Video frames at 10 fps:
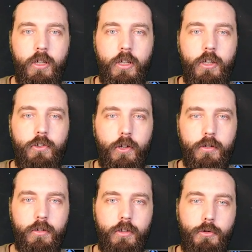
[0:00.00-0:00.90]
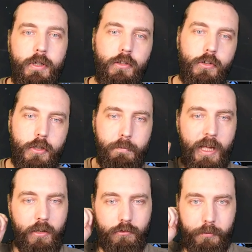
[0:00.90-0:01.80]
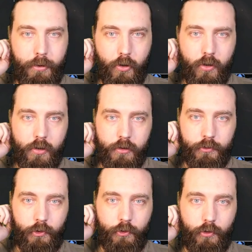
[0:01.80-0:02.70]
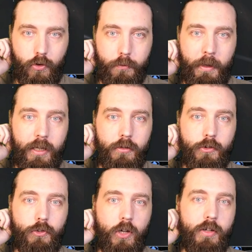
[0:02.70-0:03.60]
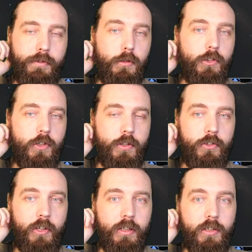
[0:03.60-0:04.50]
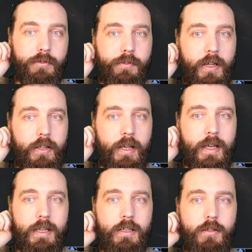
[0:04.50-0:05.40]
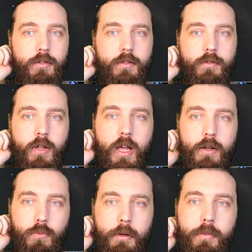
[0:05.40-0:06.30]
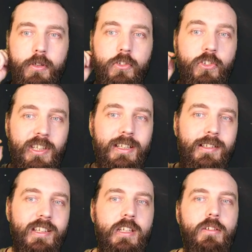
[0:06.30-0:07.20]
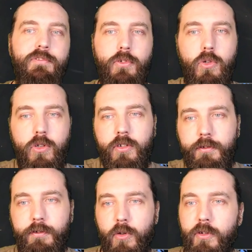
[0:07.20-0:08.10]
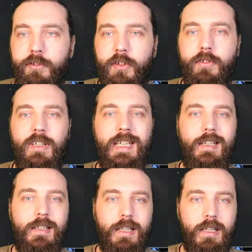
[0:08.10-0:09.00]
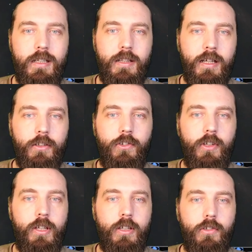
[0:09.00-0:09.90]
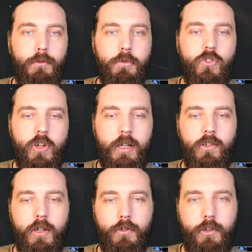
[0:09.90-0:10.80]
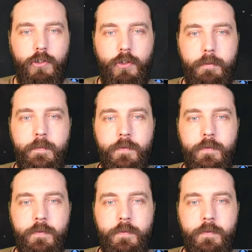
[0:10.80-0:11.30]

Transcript: So, quick look at the battle report. All battles are filtered on the cellular defender A, and weapon CT-450D, that's its projectile system.